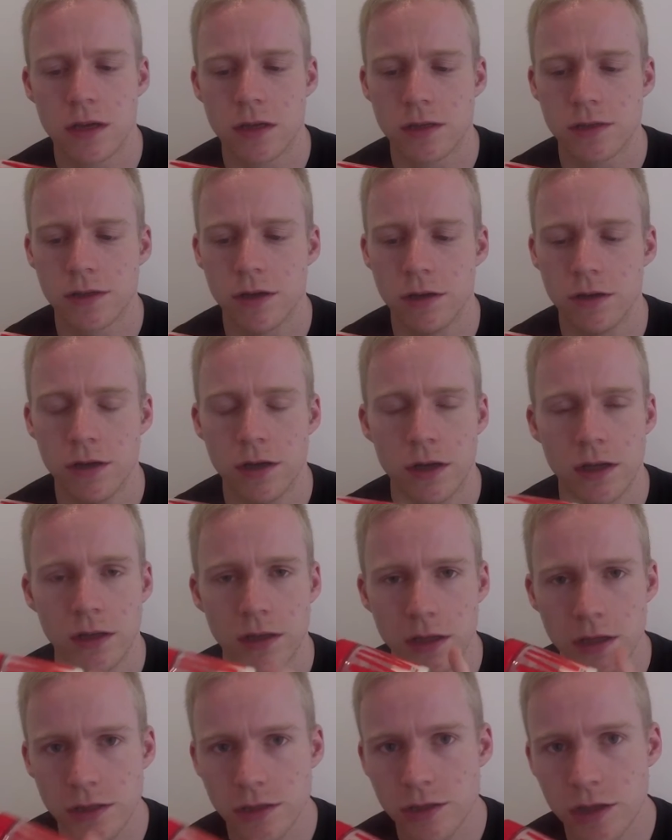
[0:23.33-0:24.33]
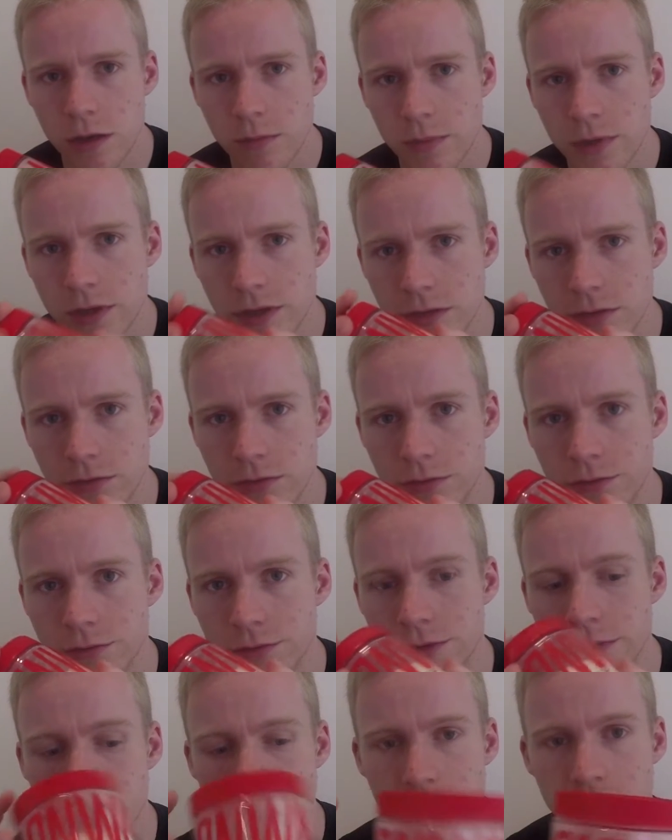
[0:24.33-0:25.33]
So let's jump into
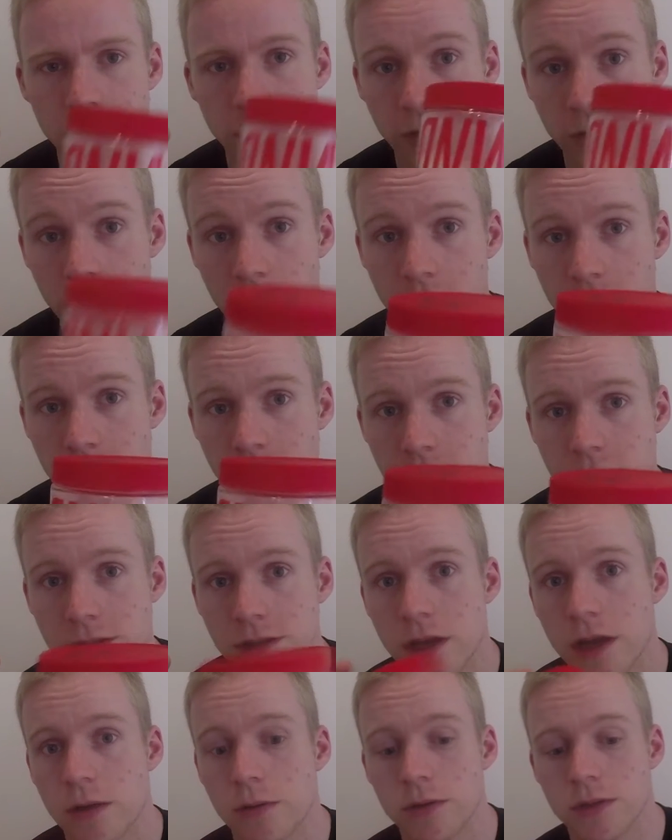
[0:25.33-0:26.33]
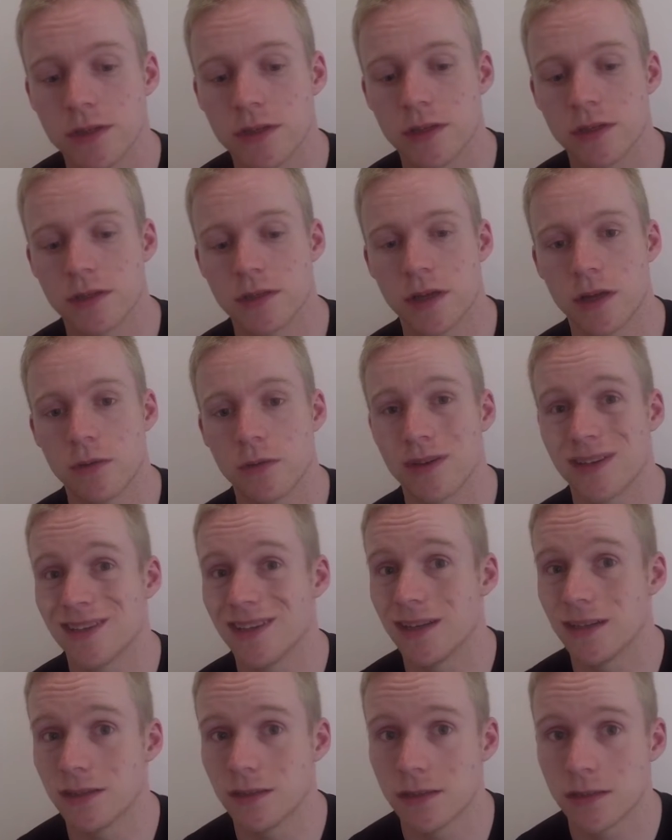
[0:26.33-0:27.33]
the ingredients, tell you what's in it and tell you what it
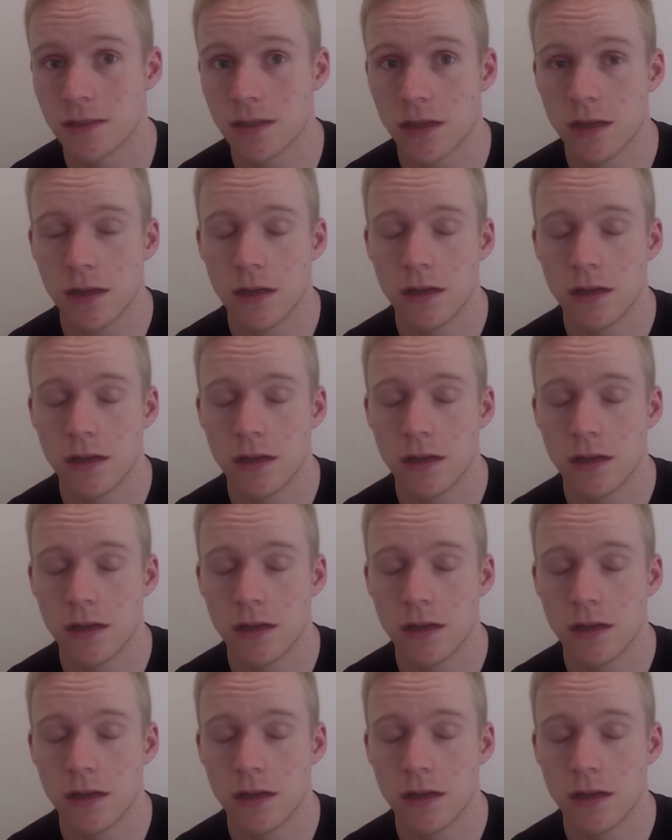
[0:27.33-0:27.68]
does.